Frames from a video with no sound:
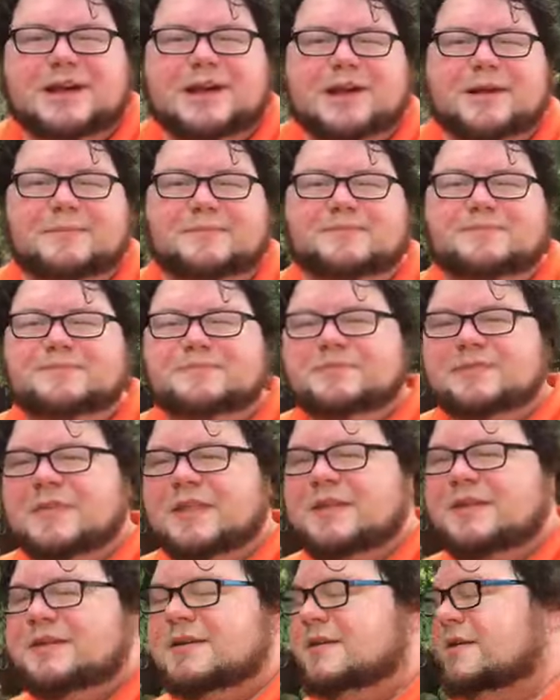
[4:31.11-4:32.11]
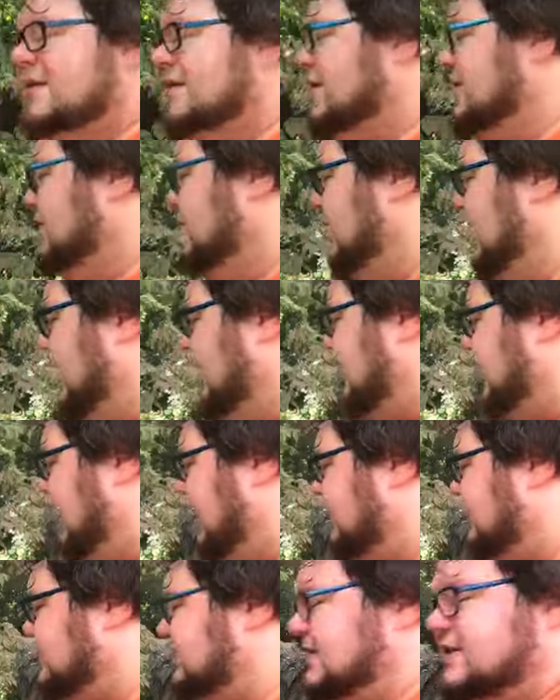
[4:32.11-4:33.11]
We have a
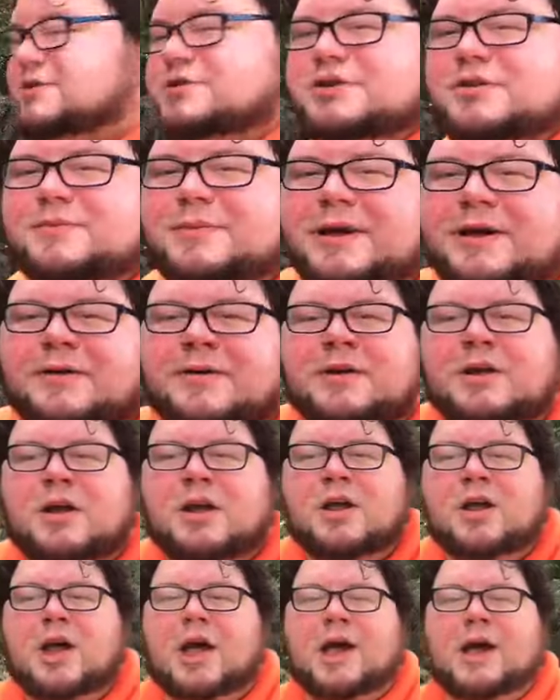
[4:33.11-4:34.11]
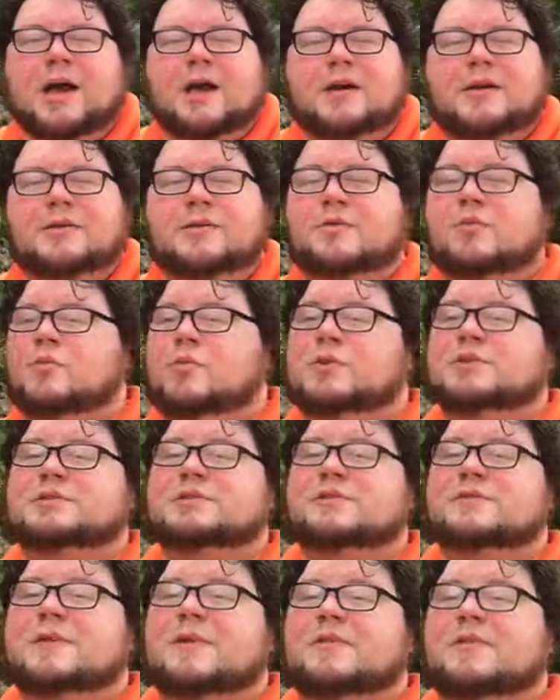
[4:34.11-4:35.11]
conversation about what's
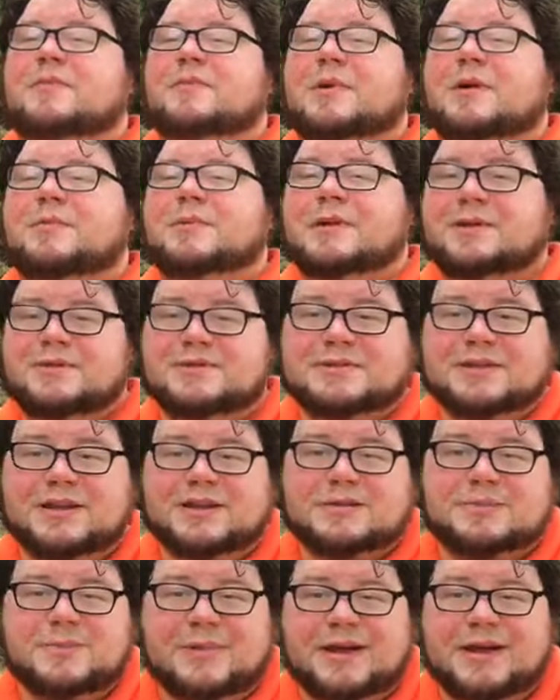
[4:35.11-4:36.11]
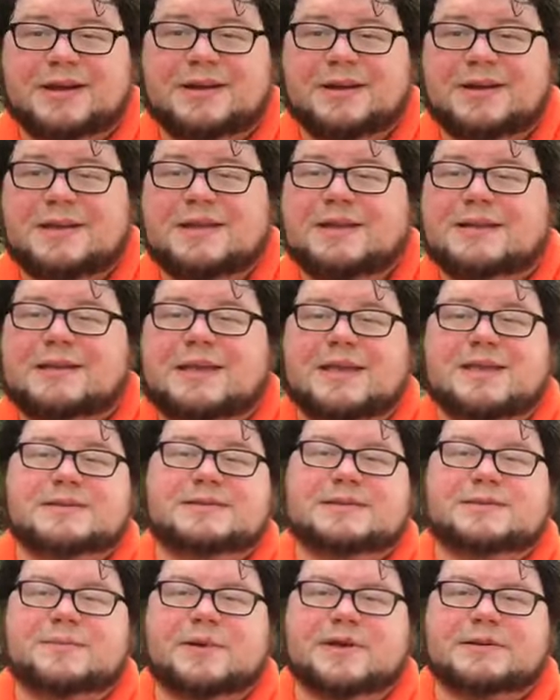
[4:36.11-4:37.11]
your favorite barbecue sauce. Mine,
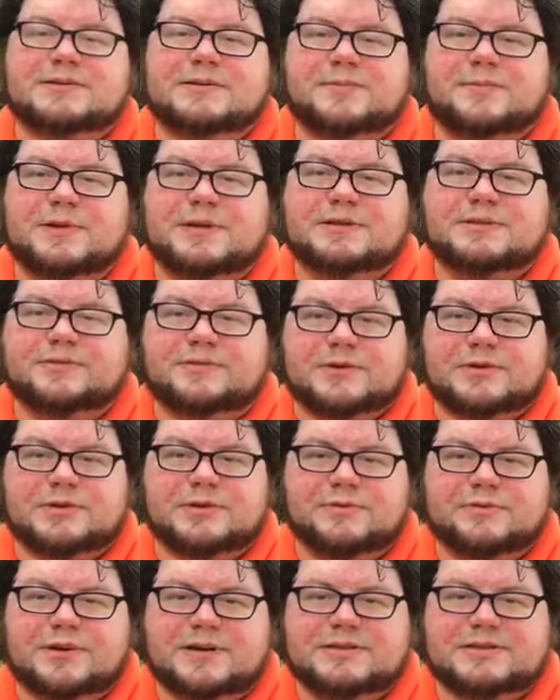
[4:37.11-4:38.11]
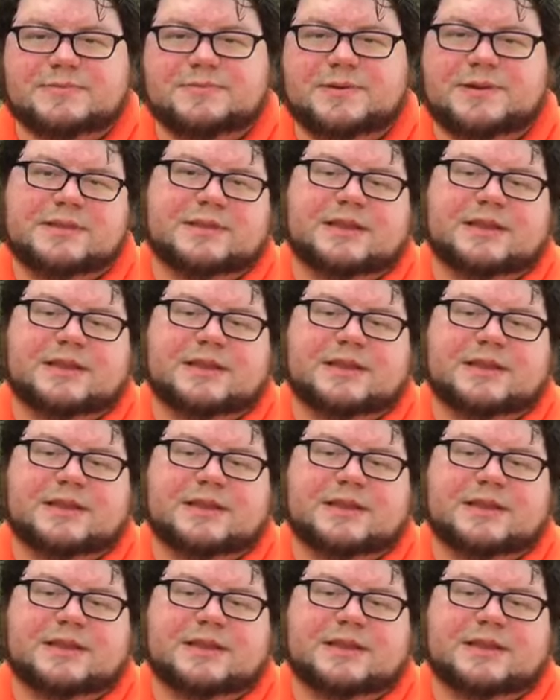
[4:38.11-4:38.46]
Casey Masterpiece Original Recipe.